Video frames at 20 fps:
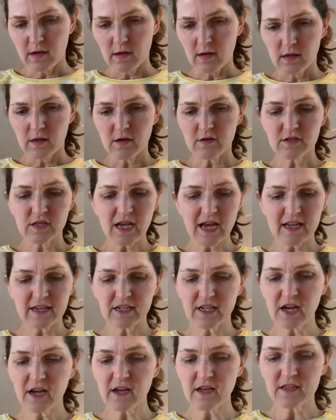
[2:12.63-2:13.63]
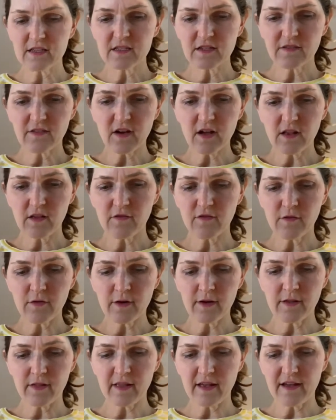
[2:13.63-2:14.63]
there's not tons of olive
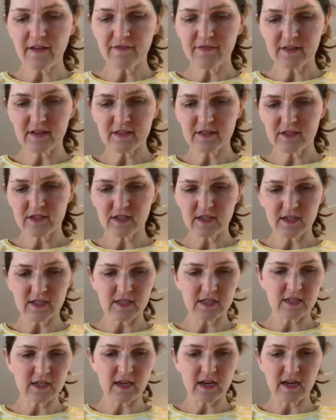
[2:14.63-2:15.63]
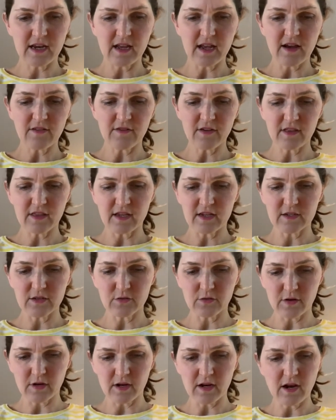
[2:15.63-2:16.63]
oil left. It's just kind of everything
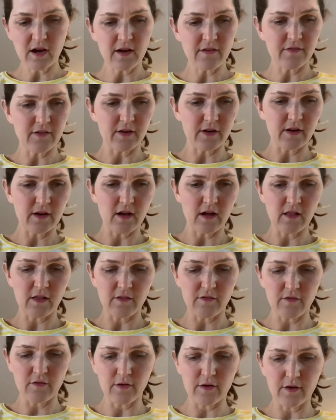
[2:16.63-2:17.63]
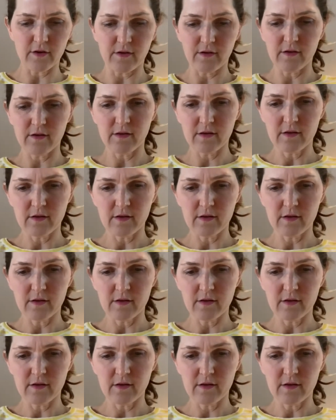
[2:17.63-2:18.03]
sort of covered in olive oil.